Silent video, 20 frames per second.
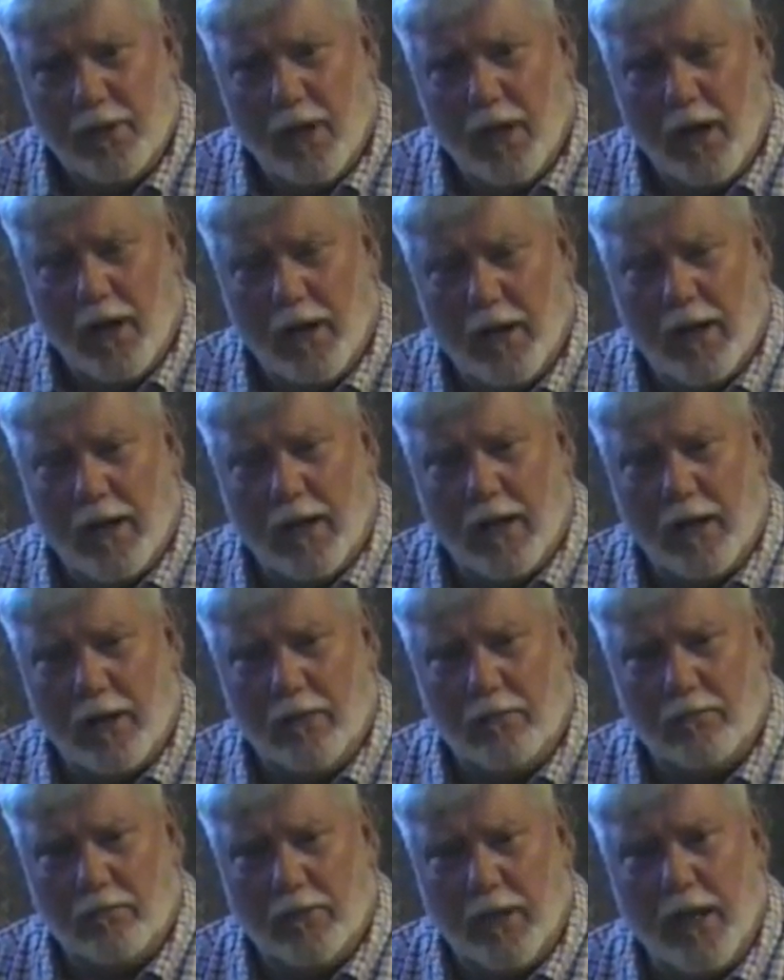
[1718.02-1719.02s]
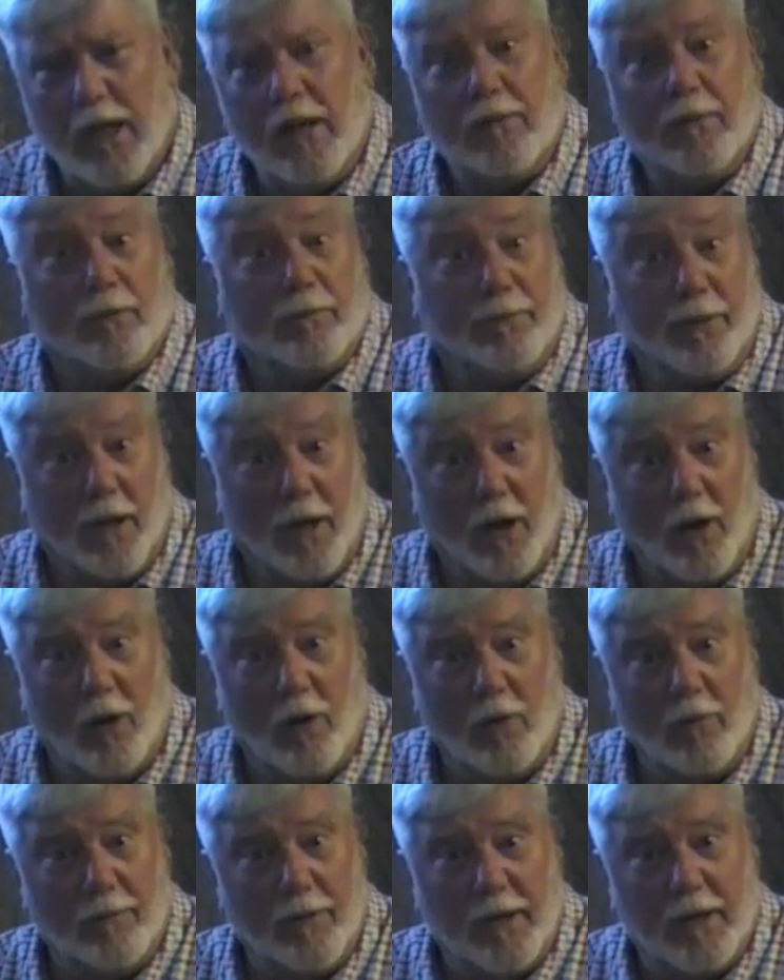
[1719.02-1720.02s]
uh, even
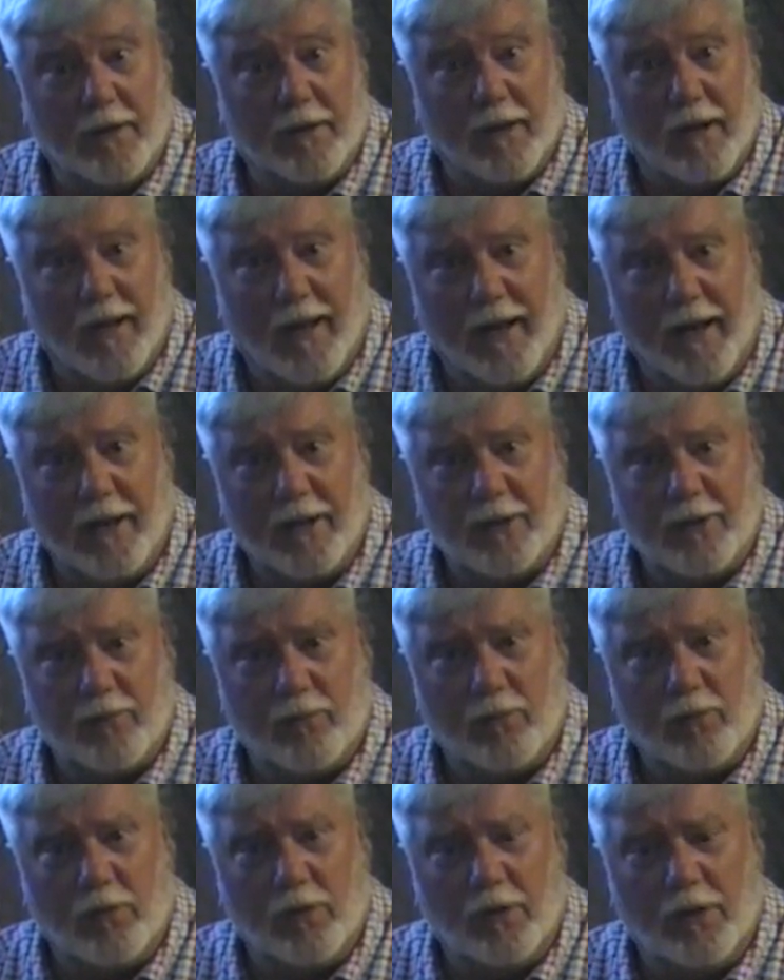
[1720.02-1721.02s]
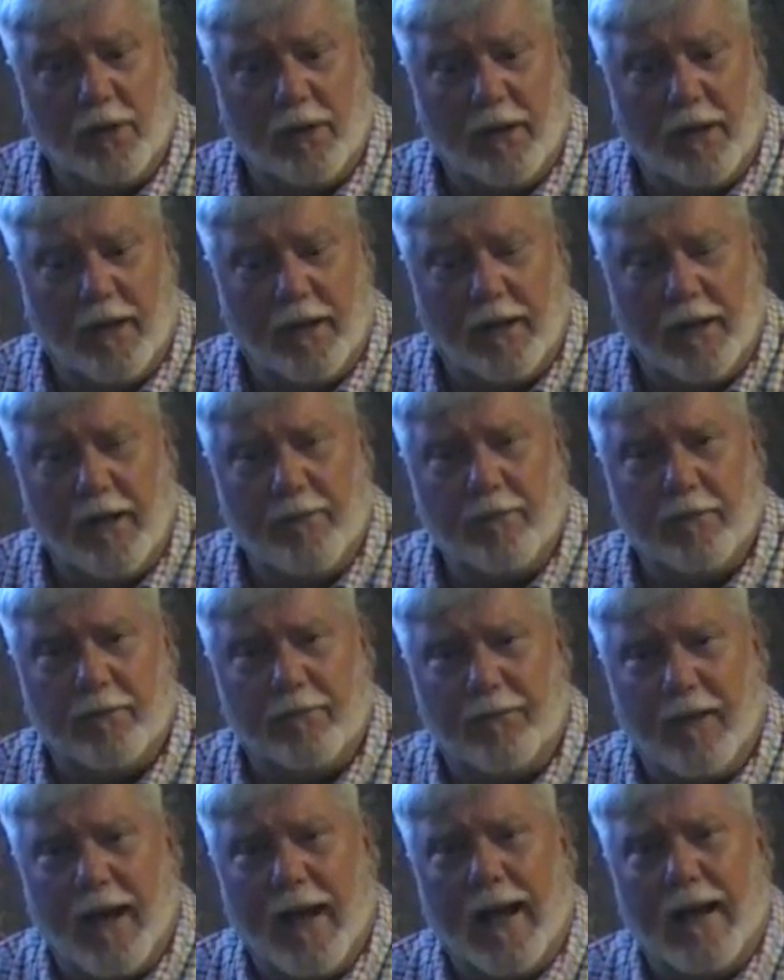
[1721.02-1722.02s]
Paul being the last one, and even
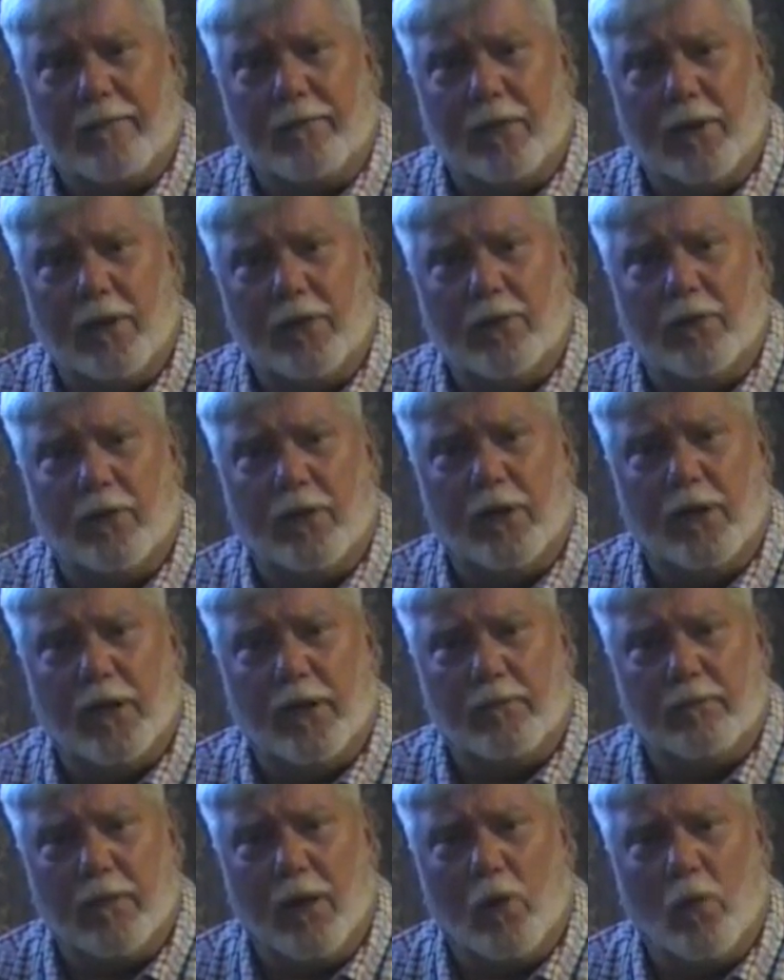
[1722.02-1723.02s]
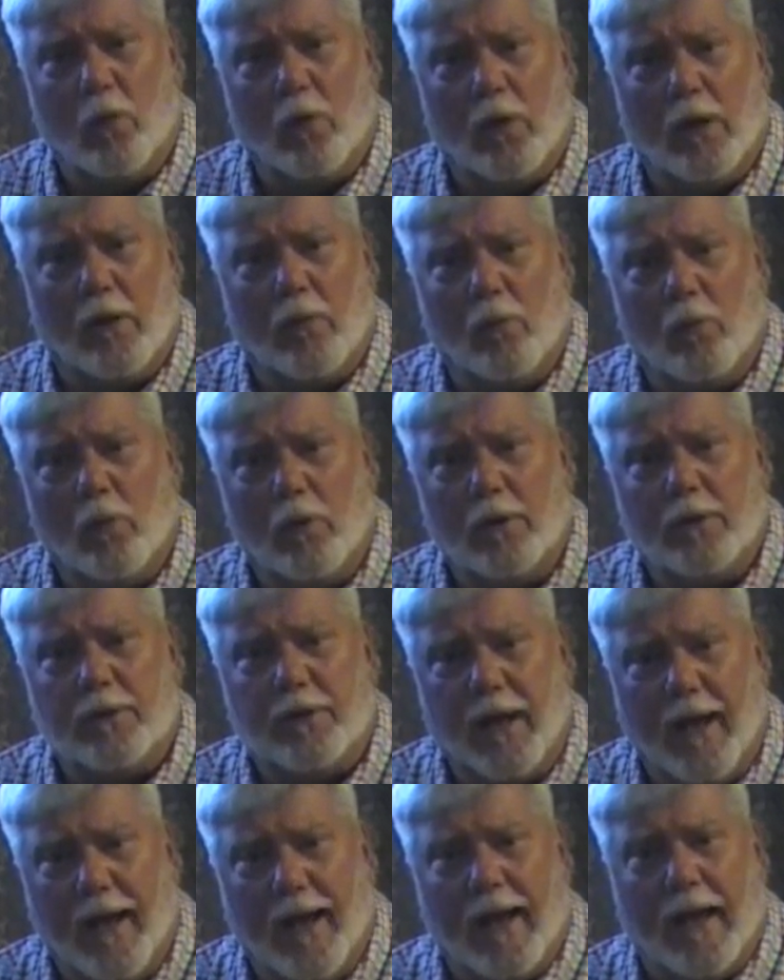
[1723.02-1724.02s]
500 and more at one
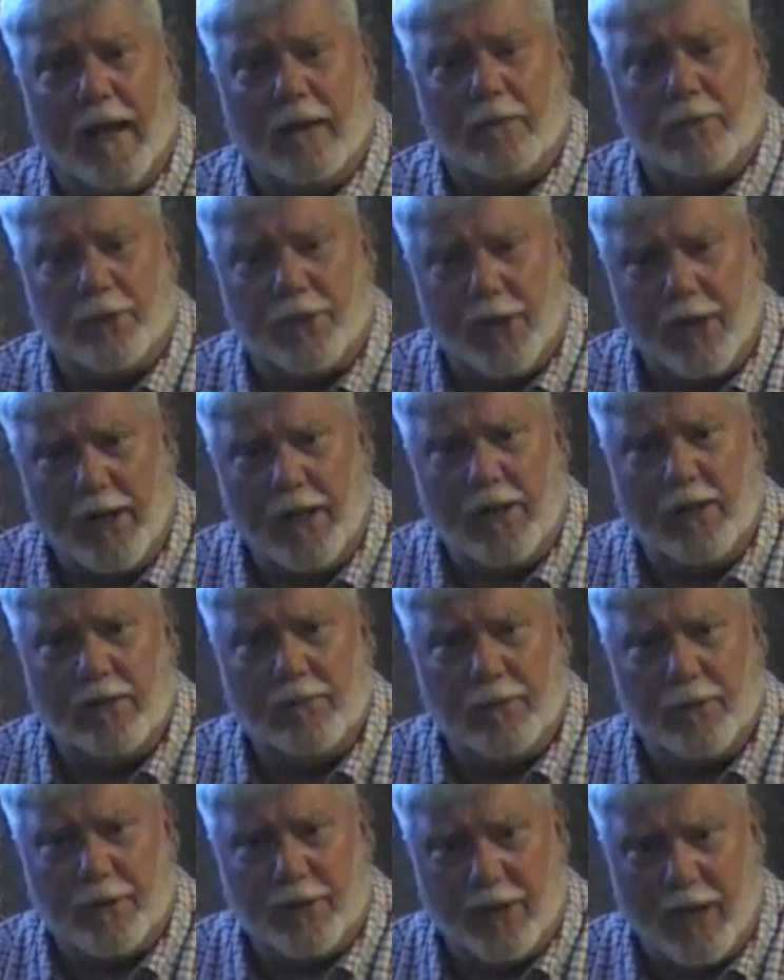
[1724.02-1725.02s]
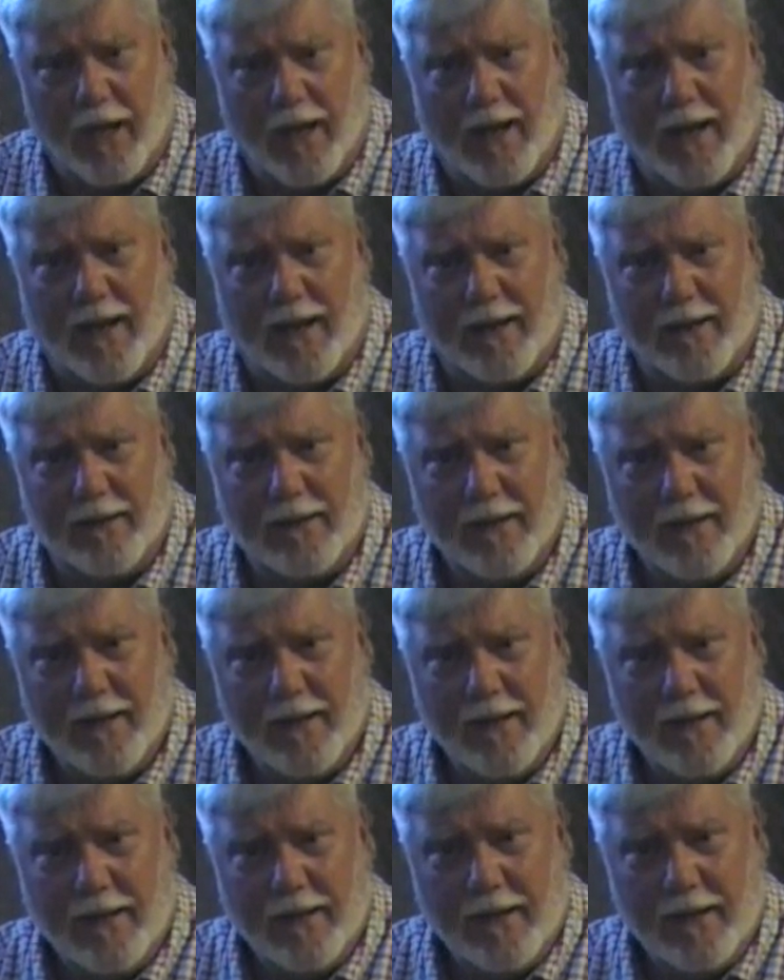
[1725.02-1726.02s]
time seen the Messiah
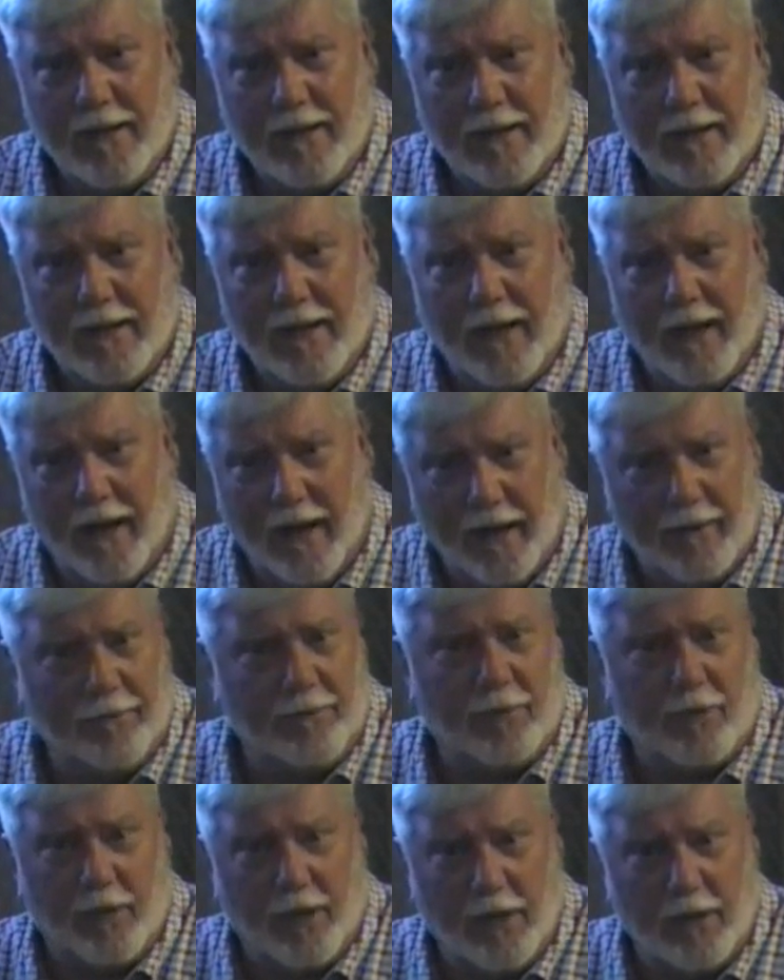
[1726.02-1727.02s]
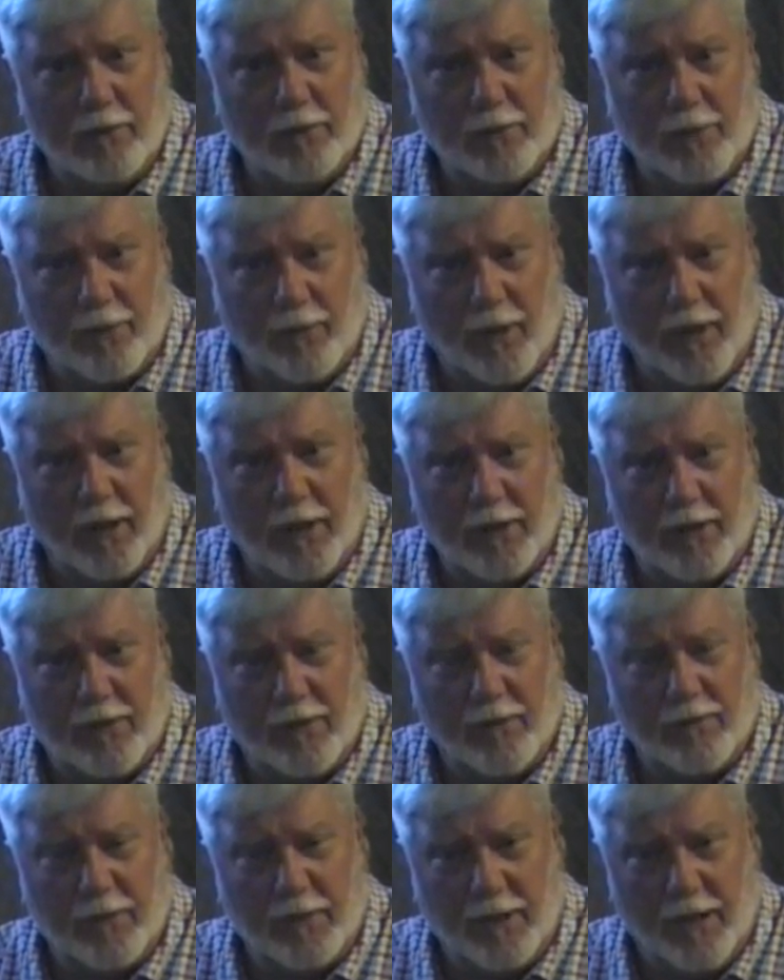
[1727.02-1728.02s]
after he was raised
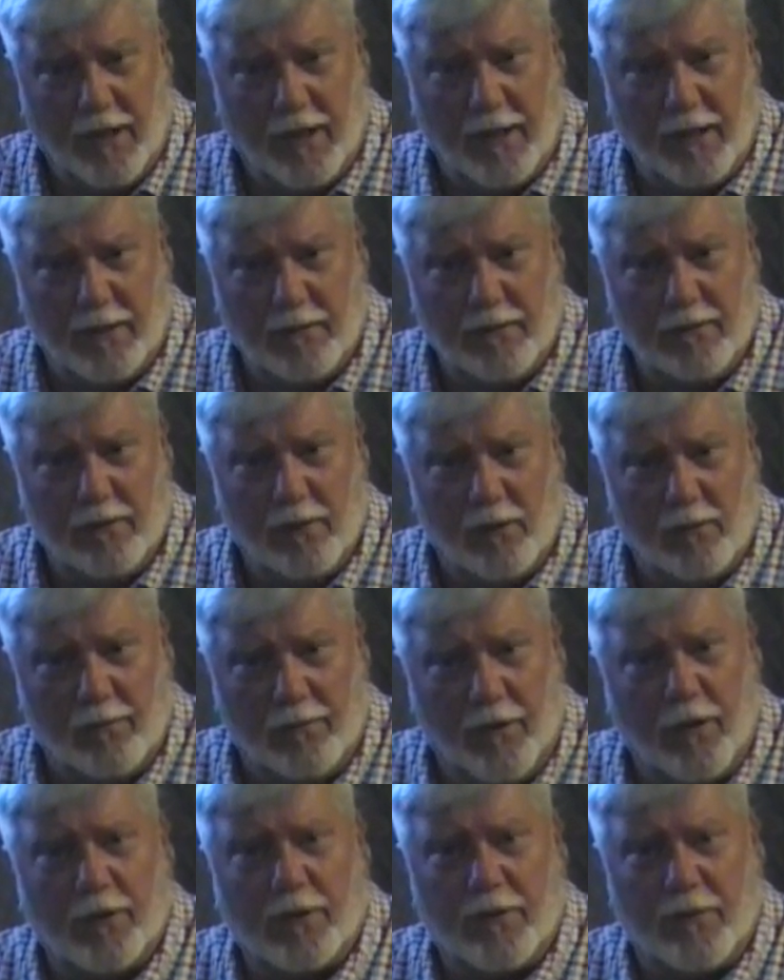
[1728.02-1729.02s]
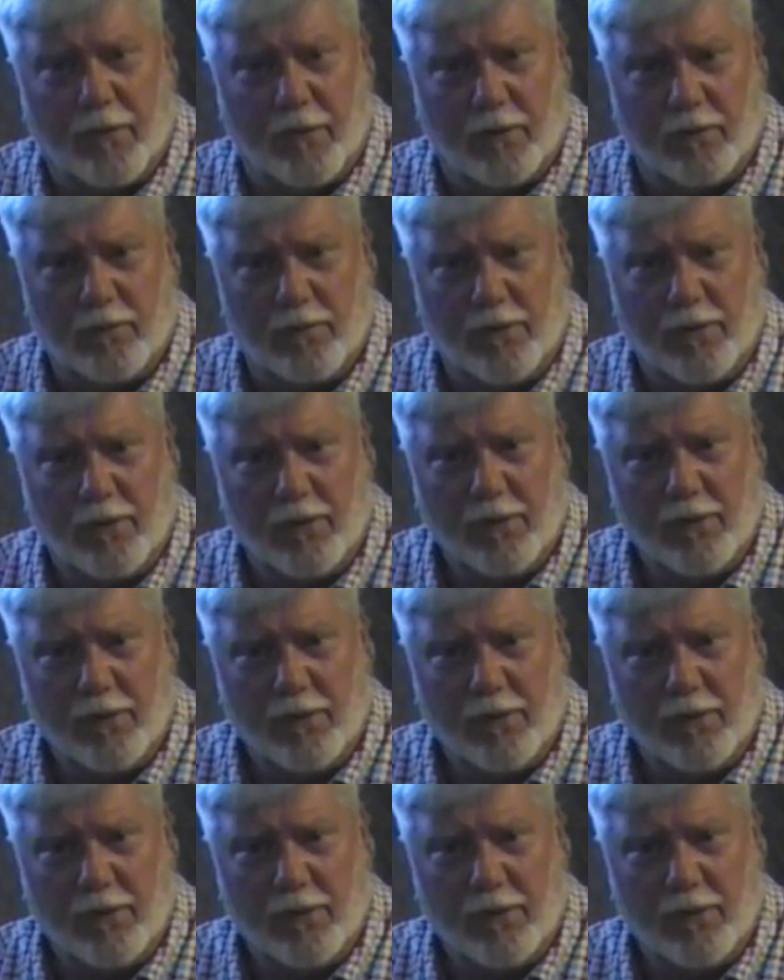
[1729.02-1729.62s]
from the dead on first fruits.